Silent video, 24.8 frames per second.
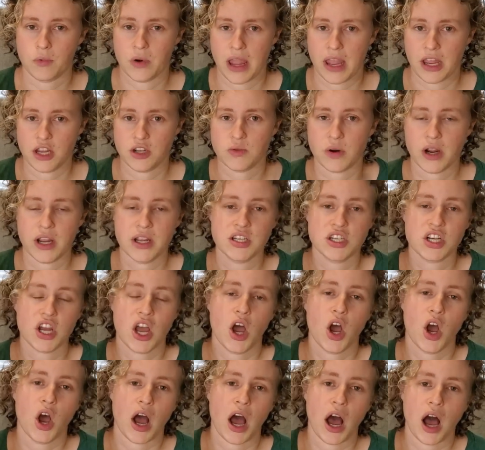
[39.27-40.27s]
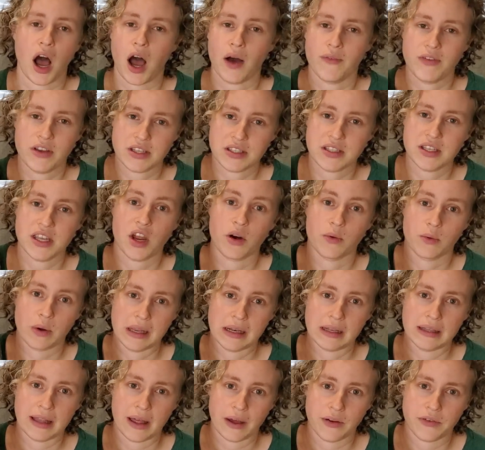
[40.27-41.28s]
age range. Obviously, a
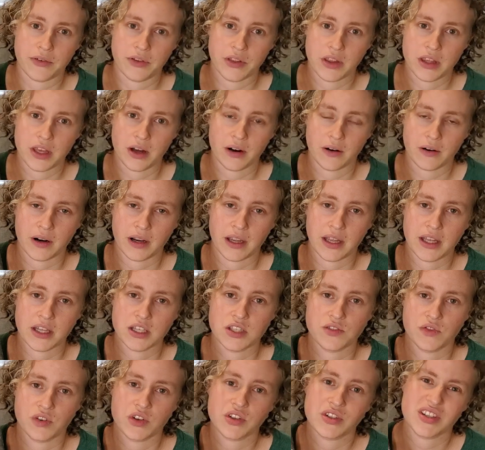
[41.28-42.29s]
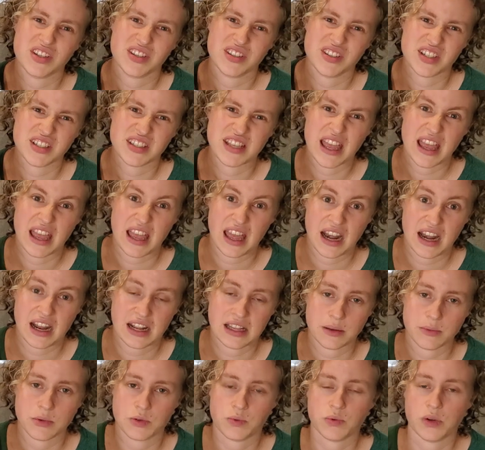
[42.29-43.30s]
read aloud for the younger kids versus just
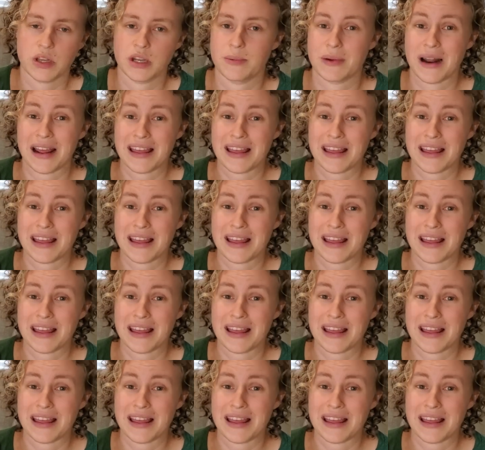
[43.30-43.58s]
handing them to read.